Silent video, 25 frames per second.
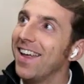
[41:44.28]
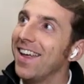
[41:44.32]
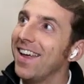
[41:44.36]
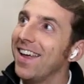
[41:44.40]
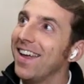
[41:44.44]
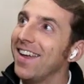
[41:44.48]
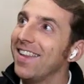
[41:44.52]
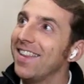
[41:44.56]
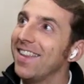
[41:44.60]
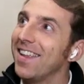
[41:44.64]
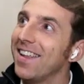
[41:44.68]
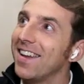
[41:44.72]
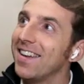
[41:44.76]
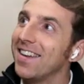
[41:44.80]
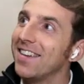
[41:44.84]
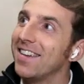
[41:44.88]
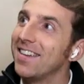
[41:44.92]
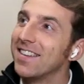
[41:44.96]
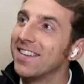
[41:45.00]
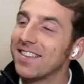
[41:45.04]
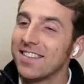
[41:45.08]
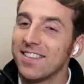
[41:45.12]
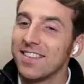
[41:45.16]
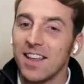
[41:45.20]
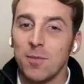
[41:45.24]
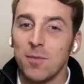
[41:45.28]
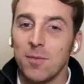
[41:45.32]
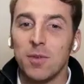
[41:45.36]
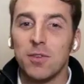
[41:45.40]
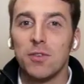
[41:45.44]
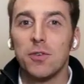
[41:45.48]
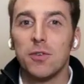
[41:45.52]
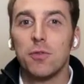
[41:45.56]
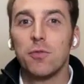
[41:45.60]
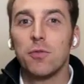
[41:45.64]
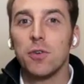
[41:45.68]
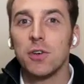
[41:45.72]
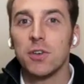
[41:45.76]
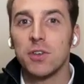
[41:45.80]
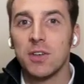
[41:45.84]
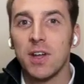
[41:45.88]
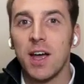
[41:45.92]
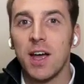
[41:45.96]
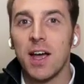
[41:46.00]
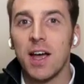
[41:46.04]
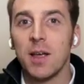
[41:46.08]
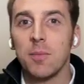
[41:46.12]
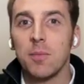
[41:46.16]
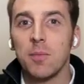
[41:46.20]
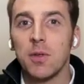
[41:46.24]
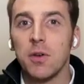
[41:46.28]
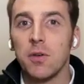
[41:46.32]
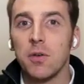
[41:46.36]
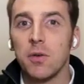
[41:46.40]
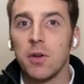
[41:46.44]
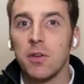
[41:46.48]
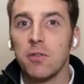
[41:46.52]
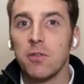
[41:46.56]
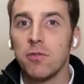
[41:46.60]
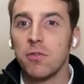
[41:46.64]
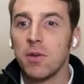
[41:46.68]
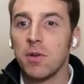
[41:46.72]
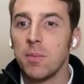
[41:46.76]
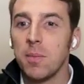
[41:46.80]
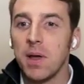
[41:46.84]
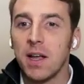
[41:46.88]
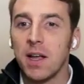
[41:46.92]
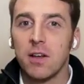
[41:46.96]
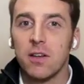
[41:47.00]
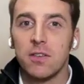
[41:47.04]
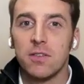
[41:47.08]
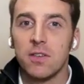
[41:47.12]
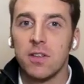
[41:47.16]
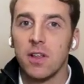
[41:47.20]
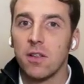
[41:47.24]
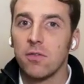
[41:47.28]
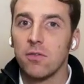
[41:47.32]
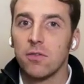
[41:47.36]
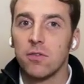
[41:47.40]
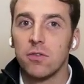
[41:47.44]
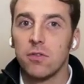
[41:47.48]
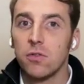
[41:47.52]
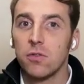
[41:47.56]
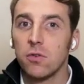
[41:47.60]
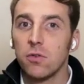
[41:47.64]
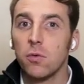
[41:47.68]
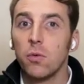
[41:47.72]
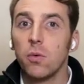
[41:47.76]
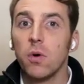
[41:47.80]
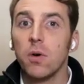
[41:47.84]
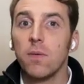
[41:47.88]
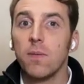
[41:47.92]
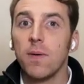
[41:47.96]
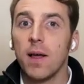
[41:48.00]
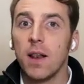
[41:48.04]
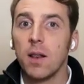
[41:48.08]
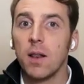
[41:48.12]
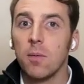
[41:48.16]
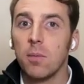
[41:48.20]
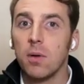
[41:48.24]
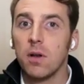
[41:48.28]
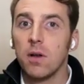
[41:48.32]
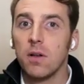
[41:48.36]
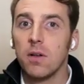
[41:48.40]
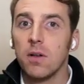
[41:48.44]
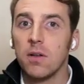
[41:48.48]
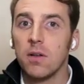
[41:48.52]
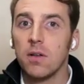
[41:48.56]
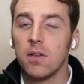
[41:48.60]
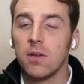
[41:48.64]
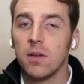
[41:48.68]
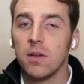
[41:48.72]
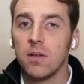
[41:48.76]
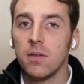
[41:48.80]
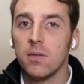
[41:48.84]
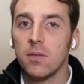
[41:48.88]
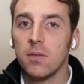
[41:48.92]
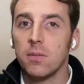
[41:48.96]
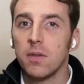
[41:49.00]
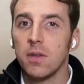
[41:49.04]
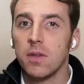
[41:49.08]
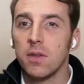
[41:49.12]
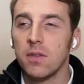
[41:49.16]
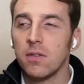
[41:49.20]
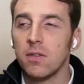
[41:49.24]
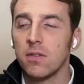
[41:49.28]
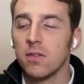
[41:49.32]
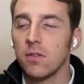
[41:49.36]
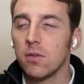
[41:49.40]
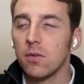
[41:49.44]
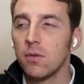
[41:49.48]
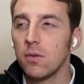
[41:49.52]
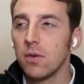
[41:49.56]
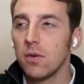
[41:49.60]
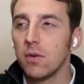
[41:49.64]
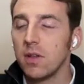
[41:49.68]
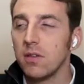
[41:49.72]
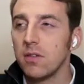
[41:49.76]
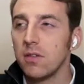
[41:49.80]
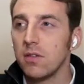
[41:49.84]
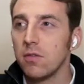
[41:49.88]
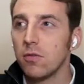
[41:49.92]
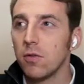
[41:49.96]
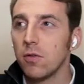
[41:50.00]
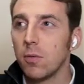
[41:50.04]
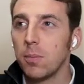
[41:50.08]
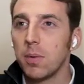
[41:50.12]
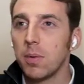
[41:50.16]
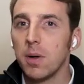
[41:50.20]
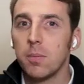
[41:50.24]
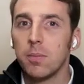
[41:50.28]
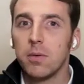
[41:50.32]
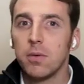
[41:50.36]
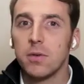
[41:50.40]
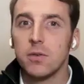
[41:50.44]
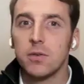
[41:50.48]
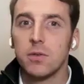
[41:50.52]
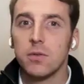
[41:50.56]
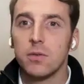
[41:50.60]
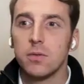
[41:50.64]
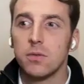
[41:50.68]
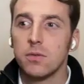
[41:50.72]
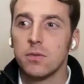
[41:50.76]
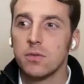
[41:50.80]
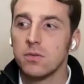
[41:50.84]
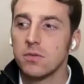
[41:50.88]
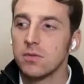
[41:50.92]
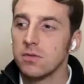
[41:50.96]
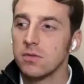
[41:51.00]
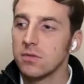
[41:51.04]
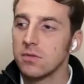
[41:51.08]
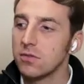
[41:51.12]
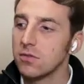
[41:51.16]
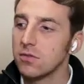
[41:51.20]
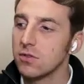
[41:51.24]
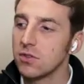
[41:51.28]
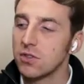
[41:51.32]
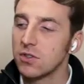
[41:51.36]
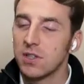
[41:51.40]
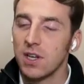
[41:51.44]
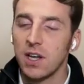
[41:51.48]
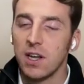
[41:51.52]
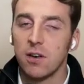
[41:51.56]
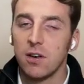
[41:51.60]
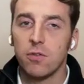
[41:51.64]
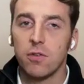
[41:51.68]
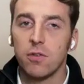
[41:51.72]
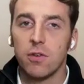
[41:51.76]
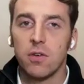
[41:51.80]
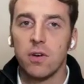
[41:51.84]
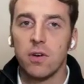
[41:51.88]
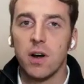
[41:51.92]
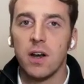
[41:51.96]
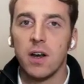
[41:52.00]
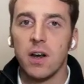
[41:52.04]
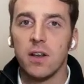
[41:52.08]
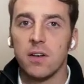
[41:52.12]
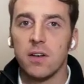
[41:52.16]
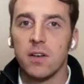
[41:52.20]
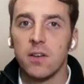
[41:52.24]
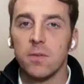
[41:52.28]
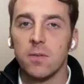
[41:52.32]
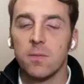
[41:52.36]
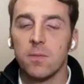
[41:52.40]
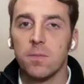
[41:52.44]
And then the same is true for time. If we make ourselves too available, it's so easy for people to just take it for granted.